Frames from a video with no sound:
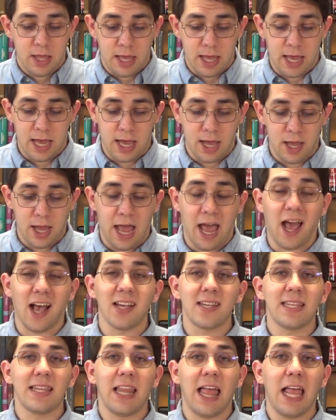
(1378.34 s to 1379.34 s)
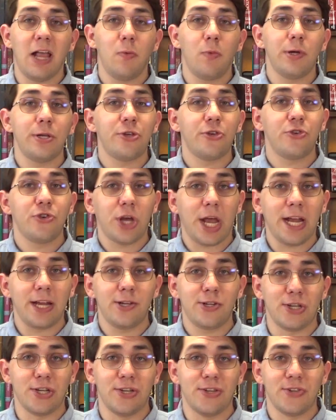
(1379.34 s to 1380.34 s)
As language
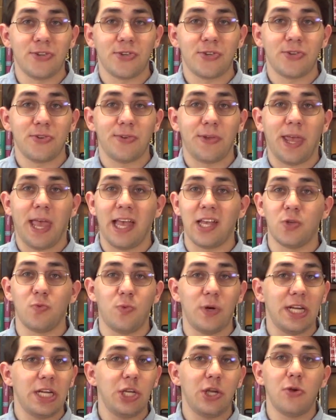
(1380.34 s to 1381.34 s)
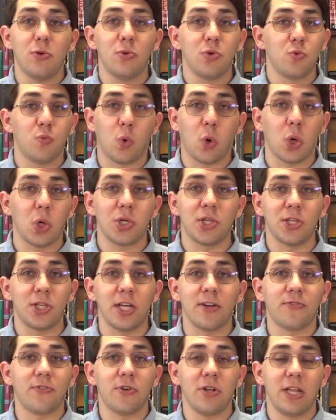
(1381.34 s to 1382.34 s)
changes, as we use words
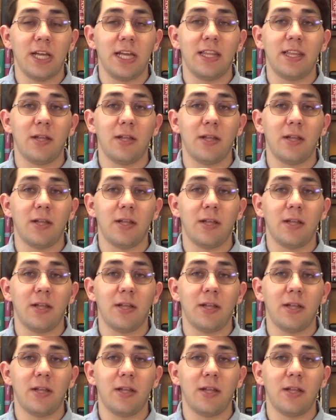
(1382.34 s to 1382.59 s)
differently